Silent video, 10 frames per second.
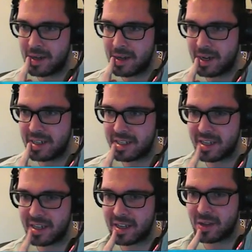And he's going
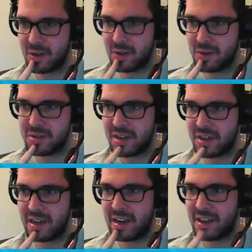to get close,
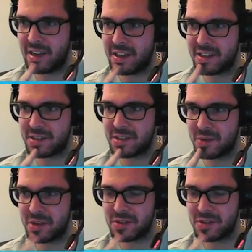and I think this is where
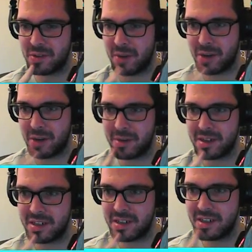he goes for the Mach Punch.